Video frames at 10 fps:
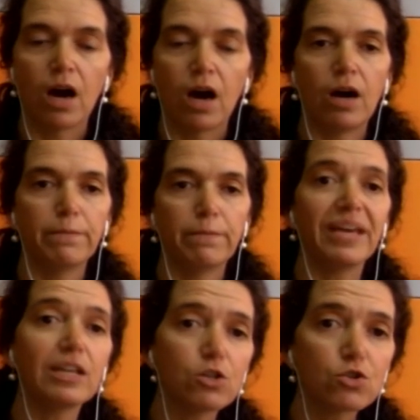Um,
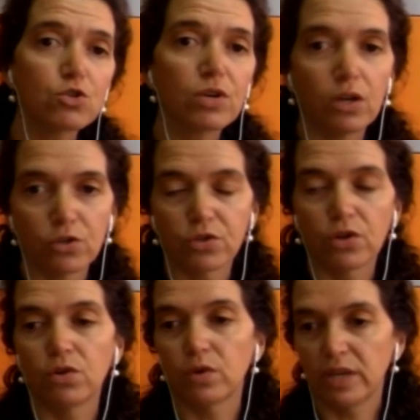industry also
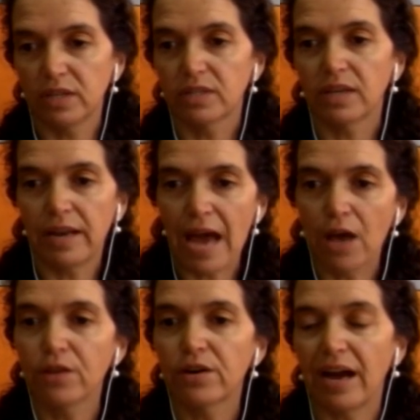is
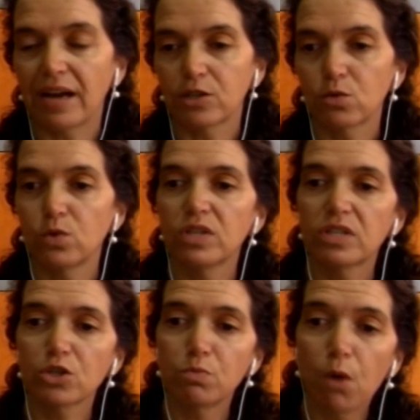another actor, which is
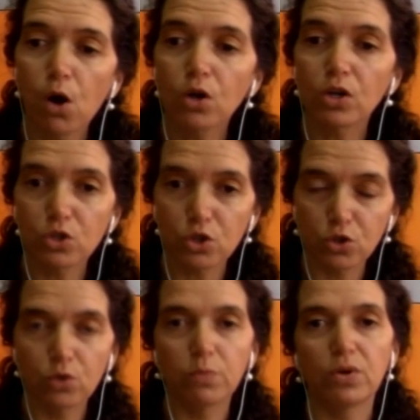a small
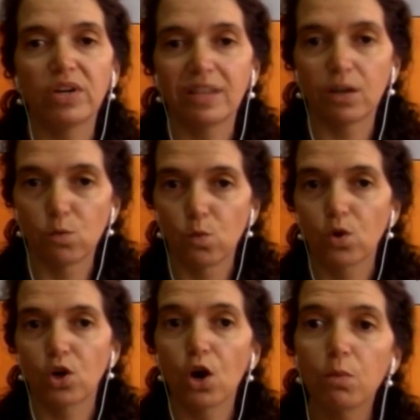consumer in the
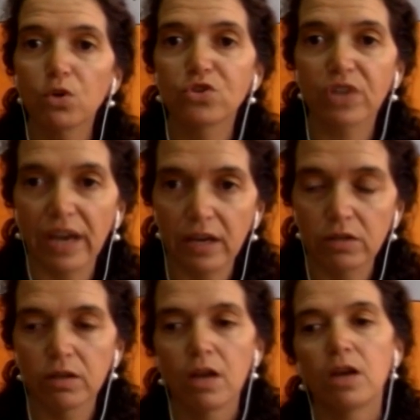global scale,
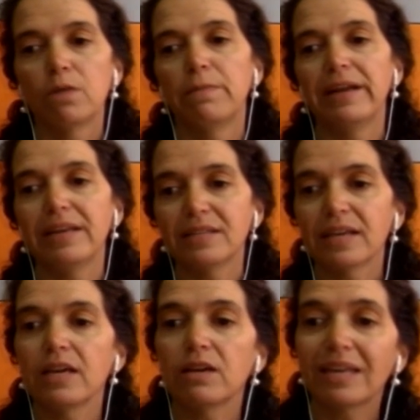but is
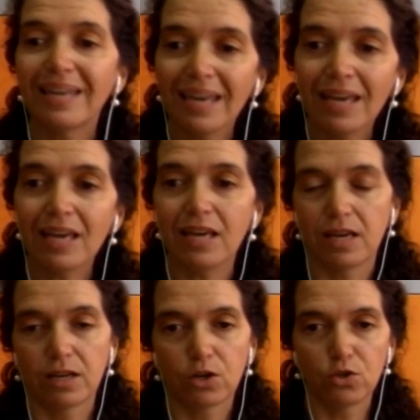a key
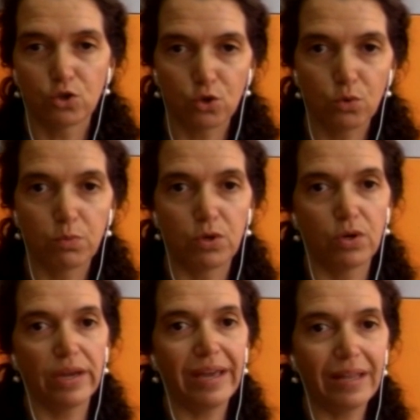consumer
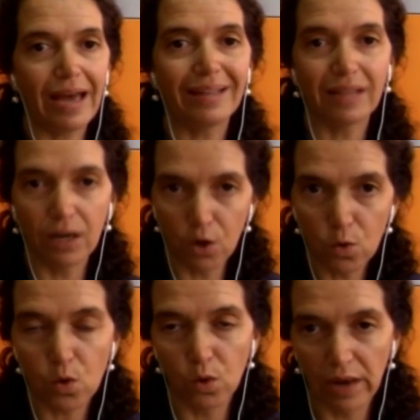in, at the
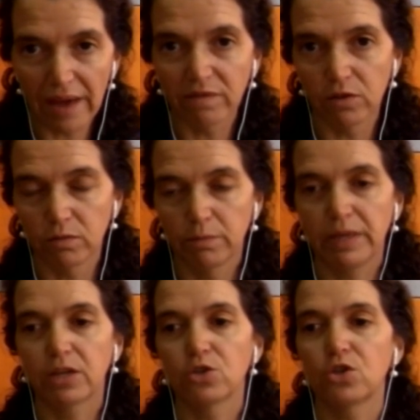local level
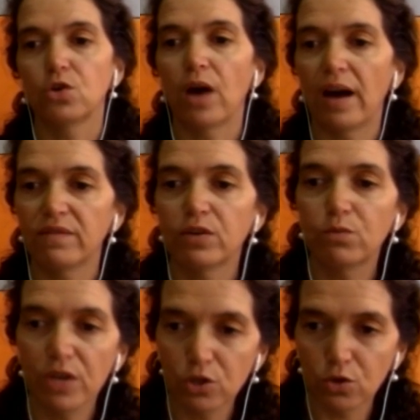because you have the
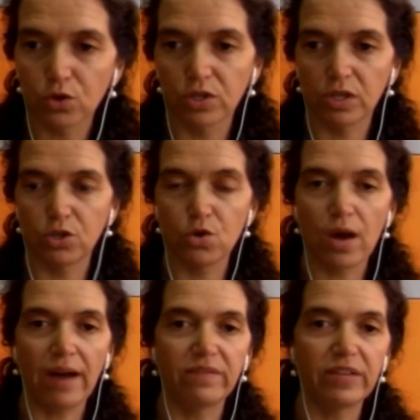resources, you
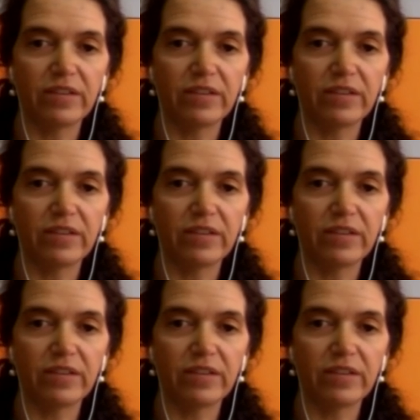have the